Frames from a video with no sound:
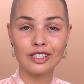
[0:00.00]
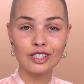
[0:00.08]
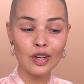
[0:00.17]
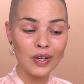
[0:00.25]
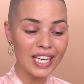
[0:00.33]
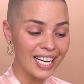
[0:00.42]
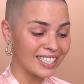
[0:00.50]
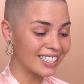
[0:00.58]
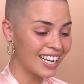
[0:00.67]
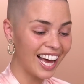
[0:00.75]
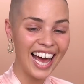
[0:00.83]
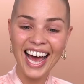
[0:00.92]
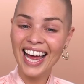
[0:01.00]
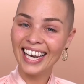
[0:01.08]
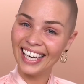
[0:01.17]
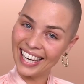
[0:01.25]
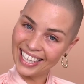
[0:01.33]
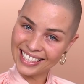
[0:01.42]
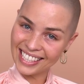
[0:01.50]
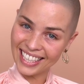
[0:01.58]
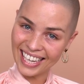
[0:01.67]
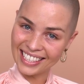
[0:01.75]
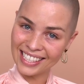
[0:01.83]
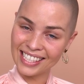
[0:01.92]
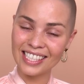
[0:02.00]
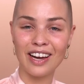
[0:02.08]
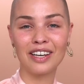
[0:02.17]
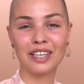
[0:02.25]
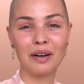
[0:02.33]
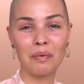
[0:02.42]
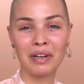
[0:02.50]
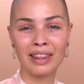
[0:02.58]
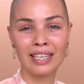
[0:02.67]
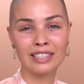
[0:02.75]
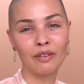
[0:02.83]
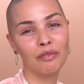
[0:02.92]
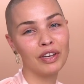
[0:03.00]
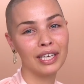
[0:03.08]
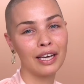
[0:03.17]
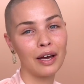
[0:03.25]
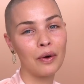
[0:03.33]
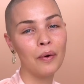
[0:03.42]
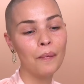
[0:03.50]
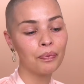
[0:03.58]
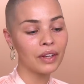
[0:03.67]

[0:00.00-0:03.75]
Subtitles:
So yes, let's get started with this video.